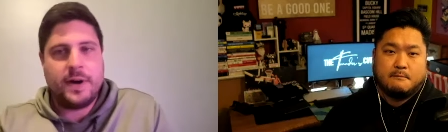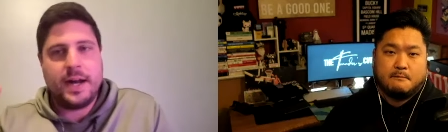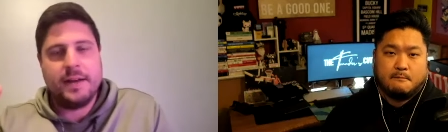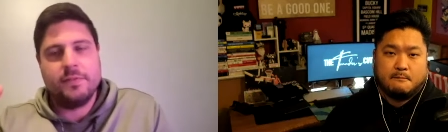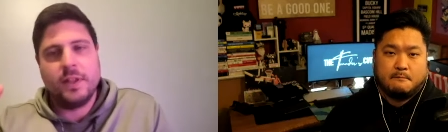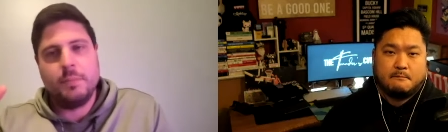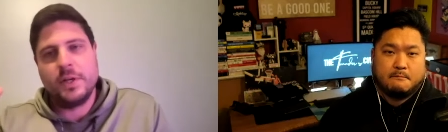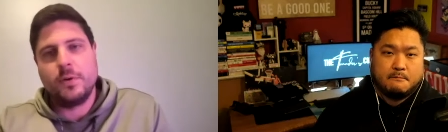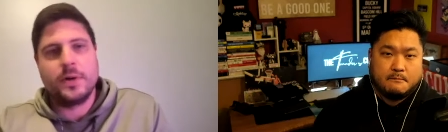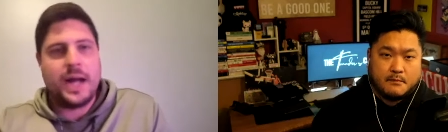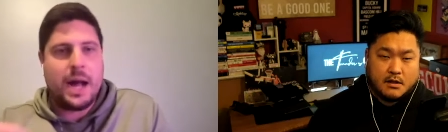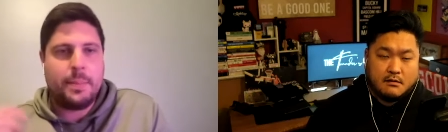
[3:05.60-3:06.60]
Speaker 1: five, let me
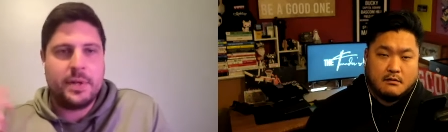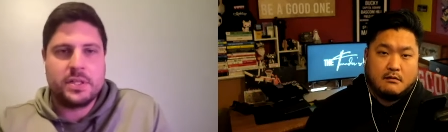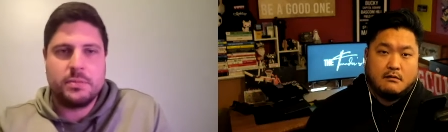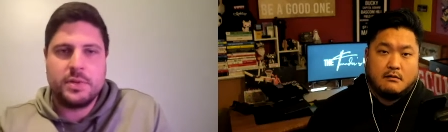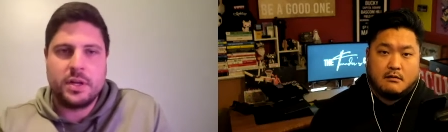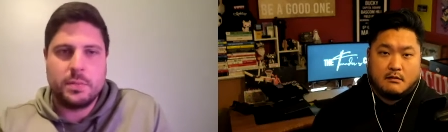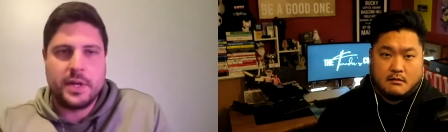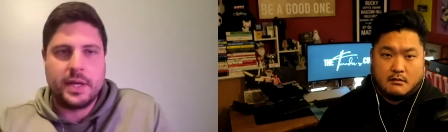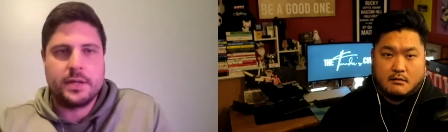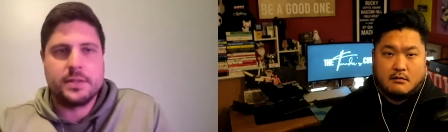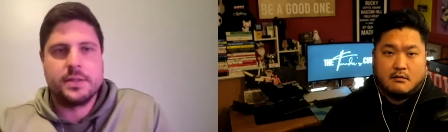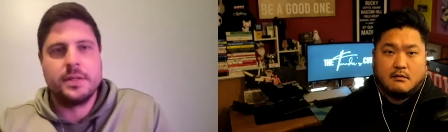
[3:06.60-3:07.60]
go copy some of their
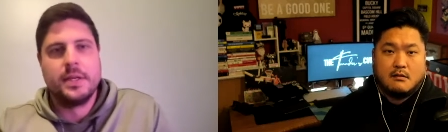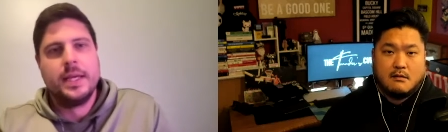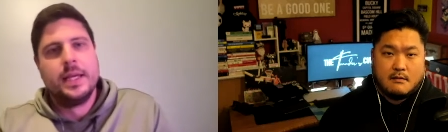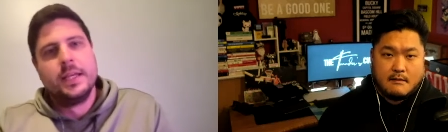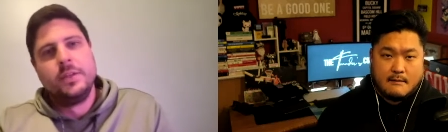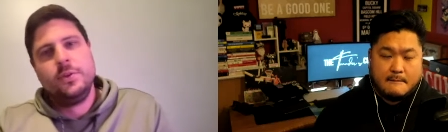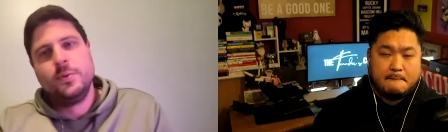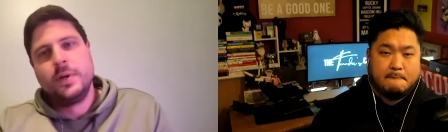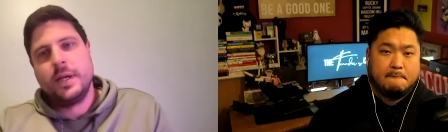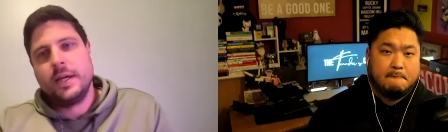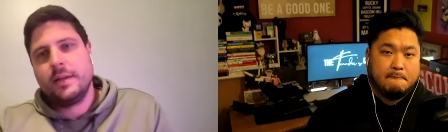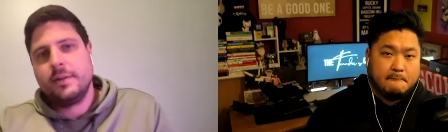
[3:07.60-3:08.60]
picks. You
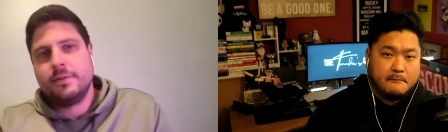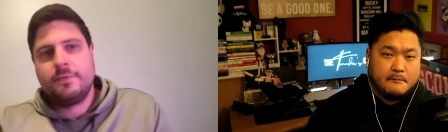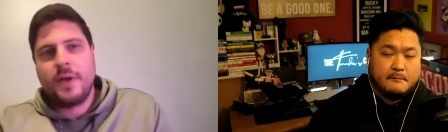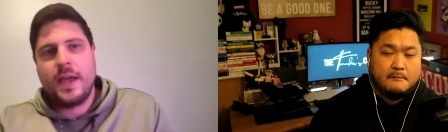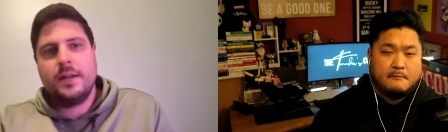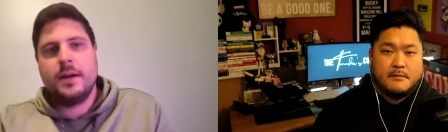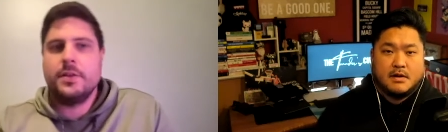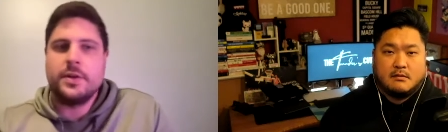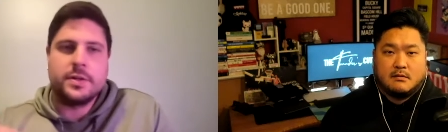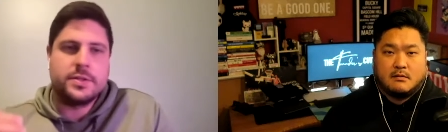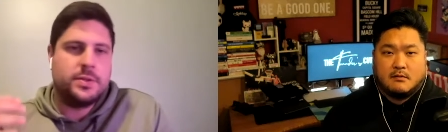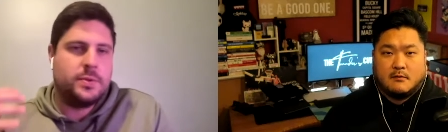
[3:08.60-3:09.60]
can fade
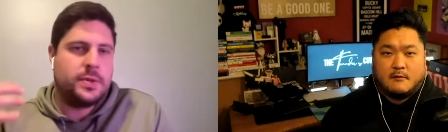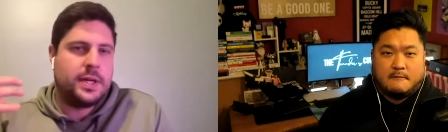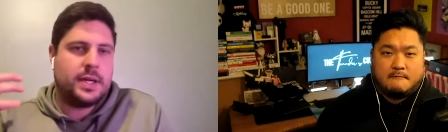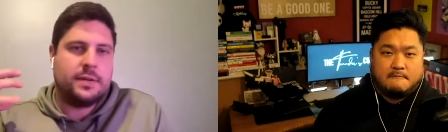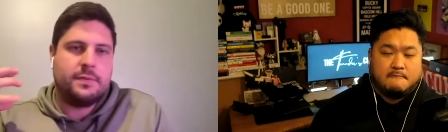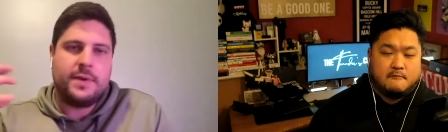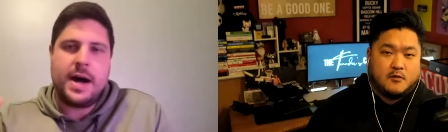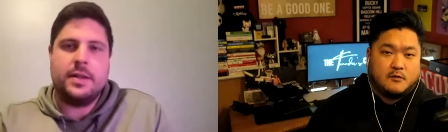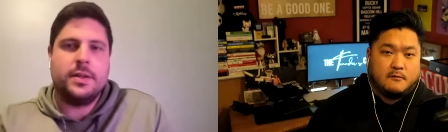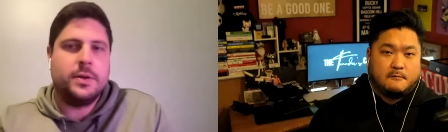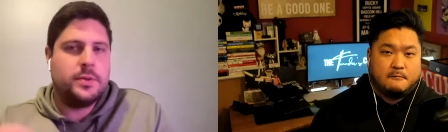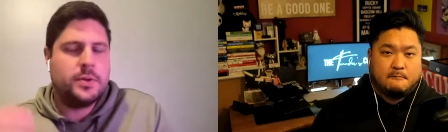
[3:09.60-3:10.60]
others, you can
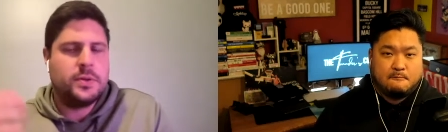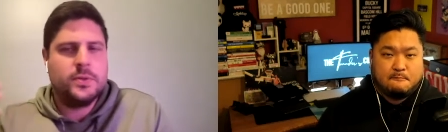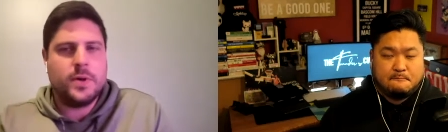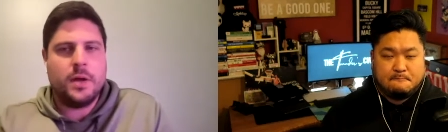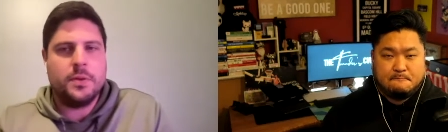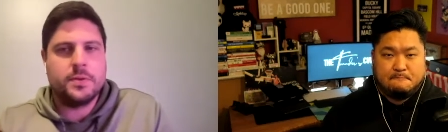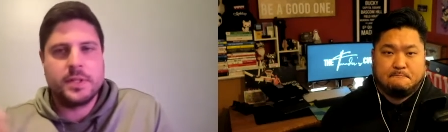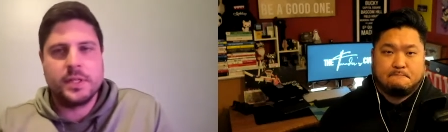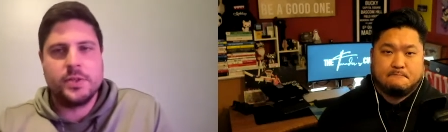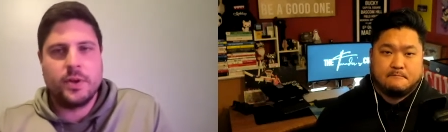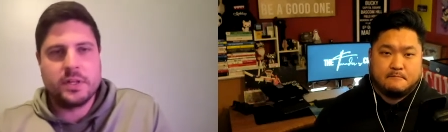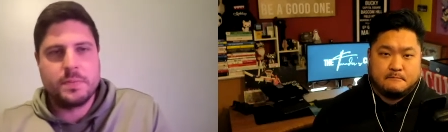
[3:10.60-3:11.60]
follow, you can do all those
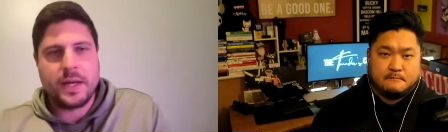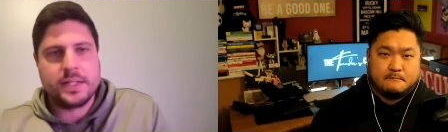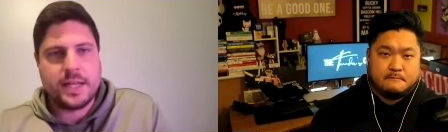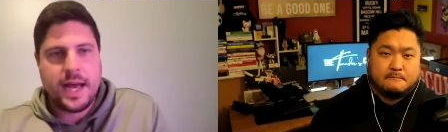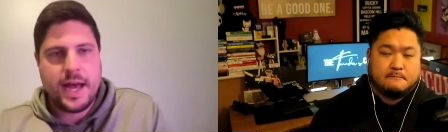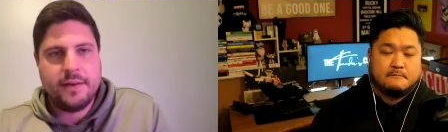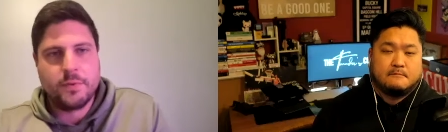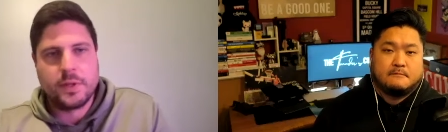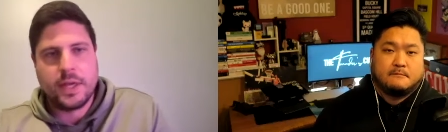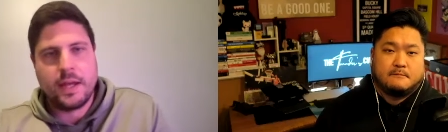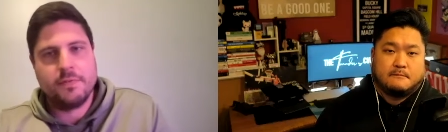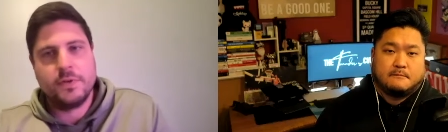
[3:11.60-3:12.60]
things you'd expect to have
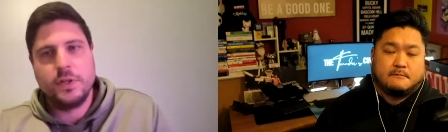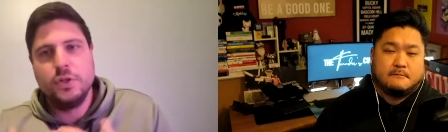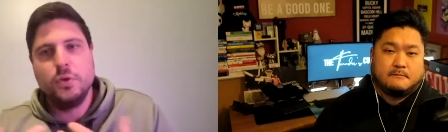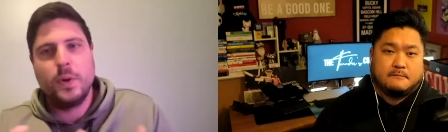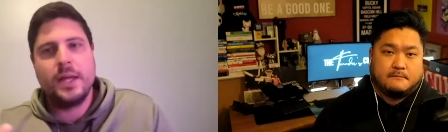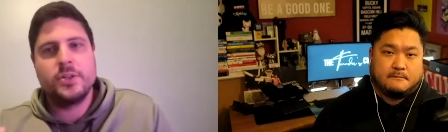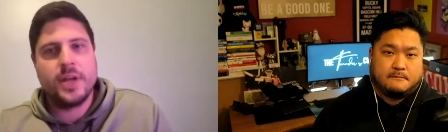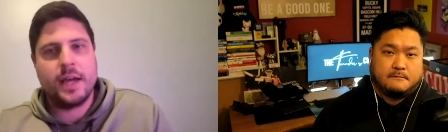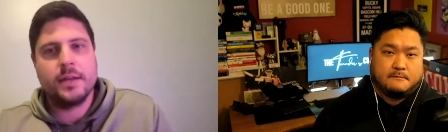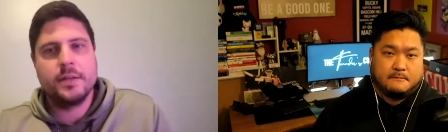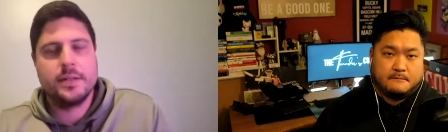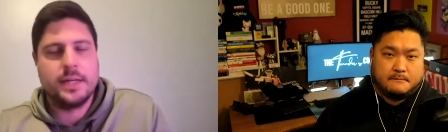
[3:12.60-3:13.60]
with kind of a new age
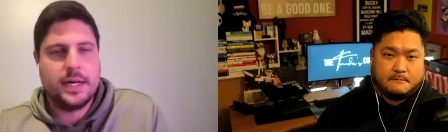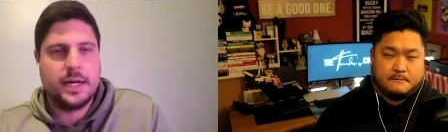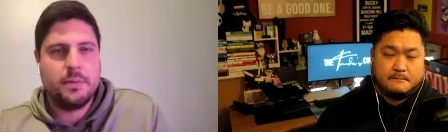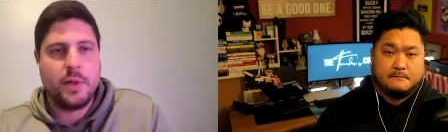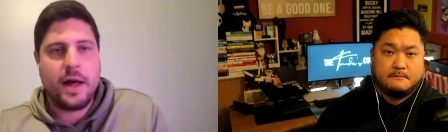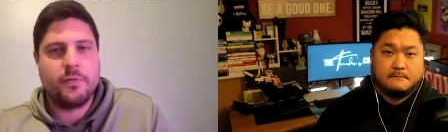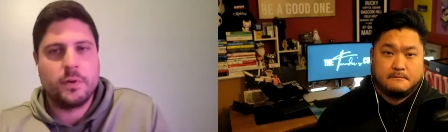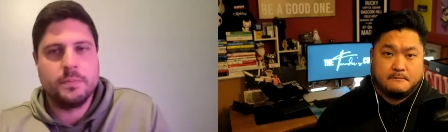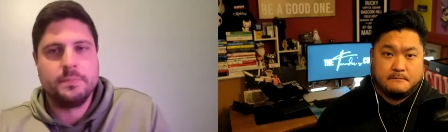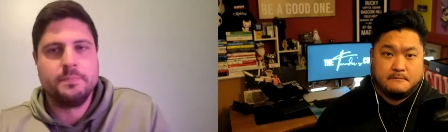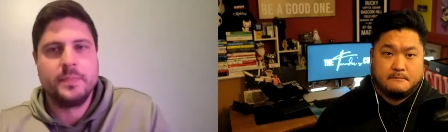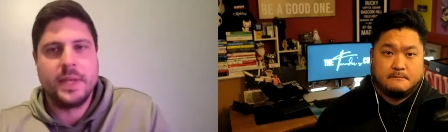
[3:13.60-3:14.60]
tech uh,
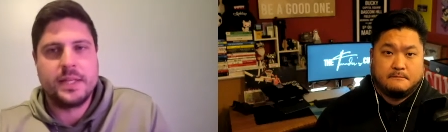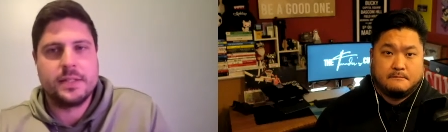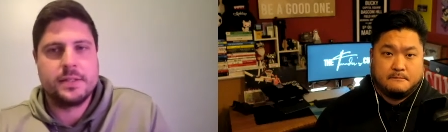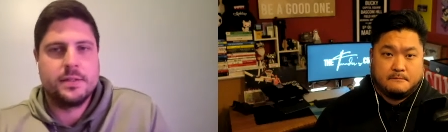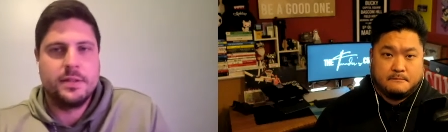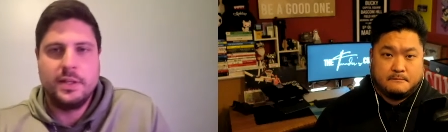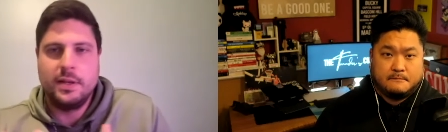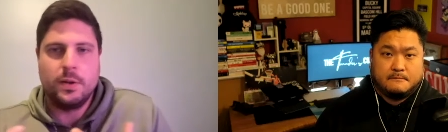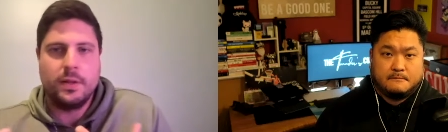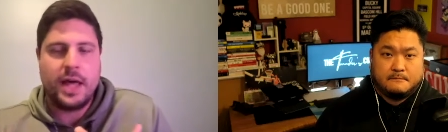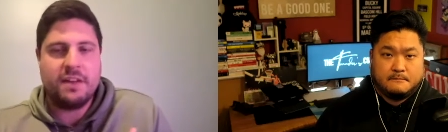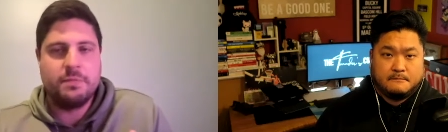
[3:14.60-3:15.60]
platform. It's, you
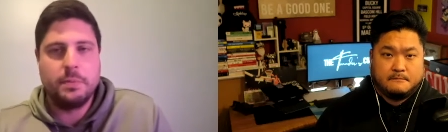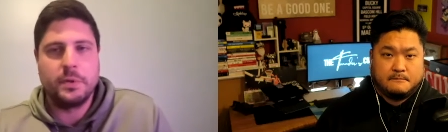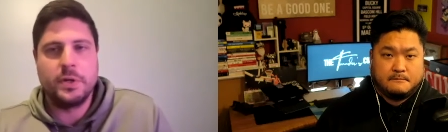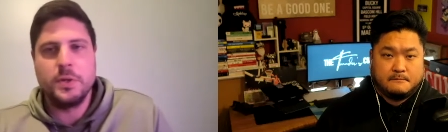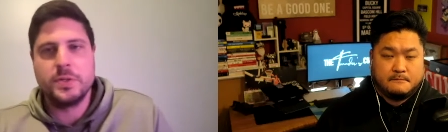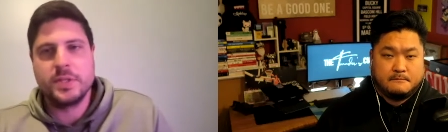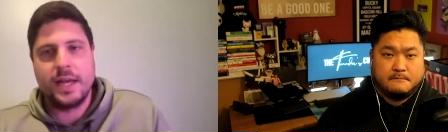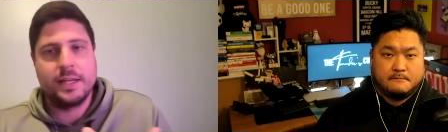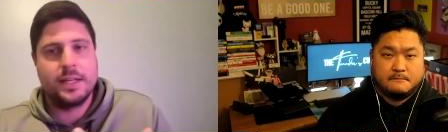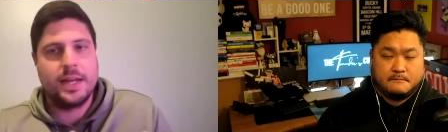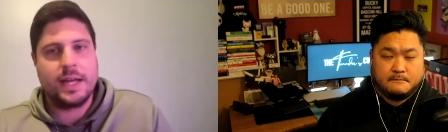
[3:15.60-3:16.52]
know, a lot of people are used to that